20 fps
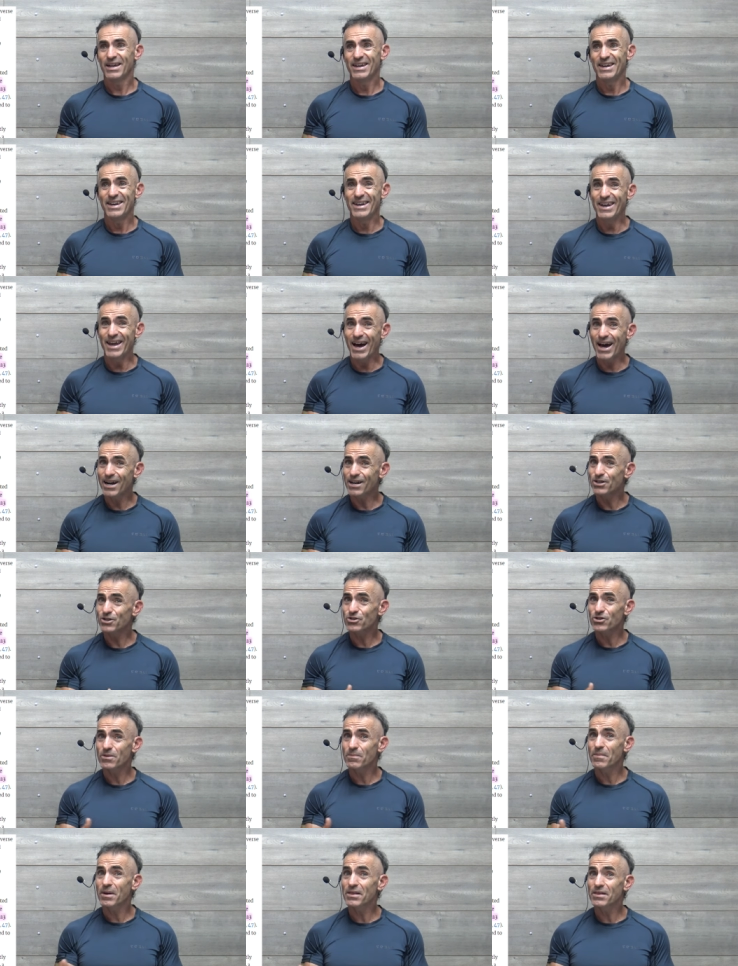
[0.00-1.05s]
Not a
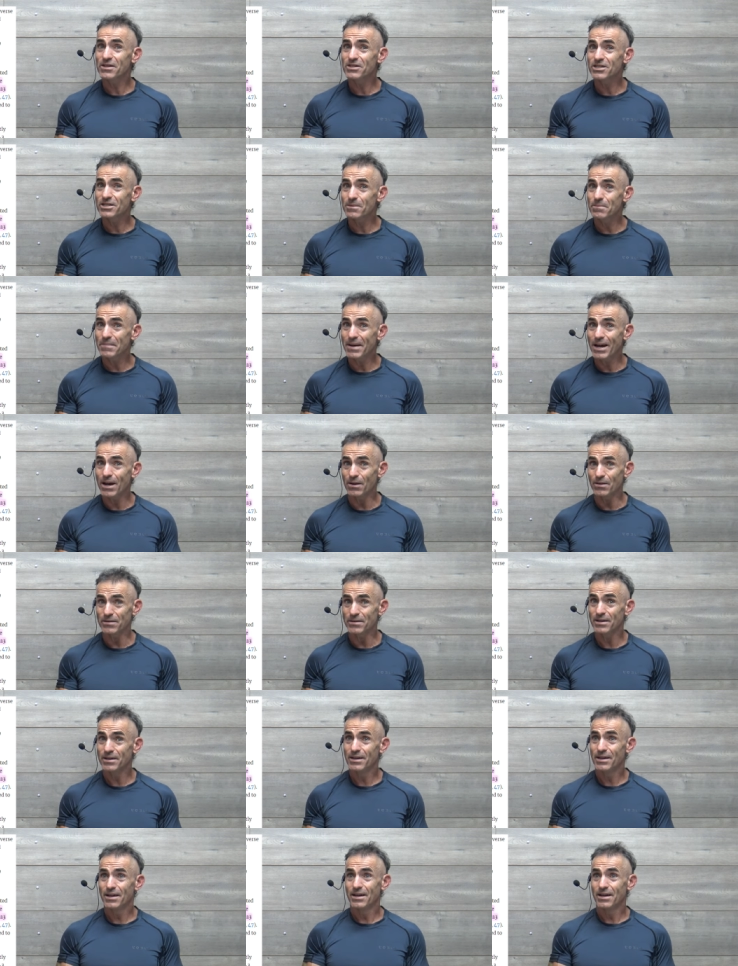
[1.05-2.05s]
tremendous amount.